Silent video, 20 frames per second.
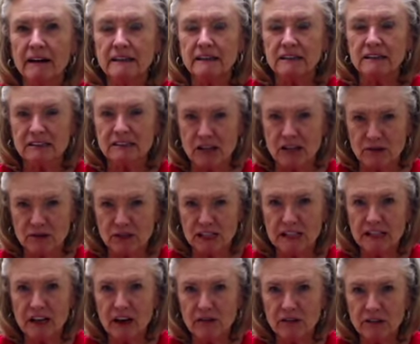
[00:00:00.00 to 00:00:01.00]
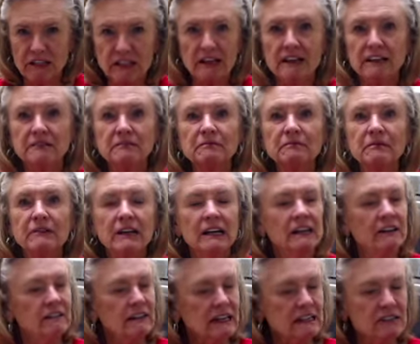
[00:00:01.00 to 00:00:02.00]
toasted coconut.
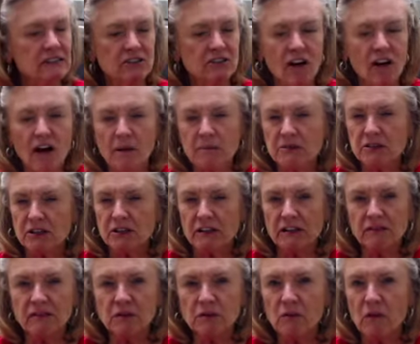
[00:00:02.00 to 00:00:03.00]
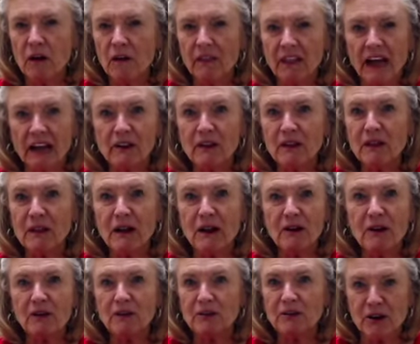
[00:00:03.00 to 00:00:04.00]
That's an option if you want that on there or
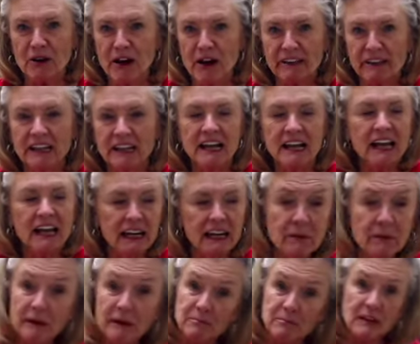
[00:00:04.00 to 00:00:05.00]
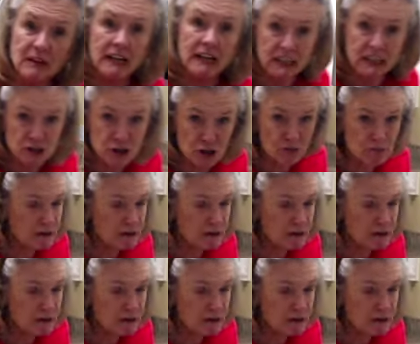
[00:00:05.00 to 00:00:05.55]
not. Anyway, it should be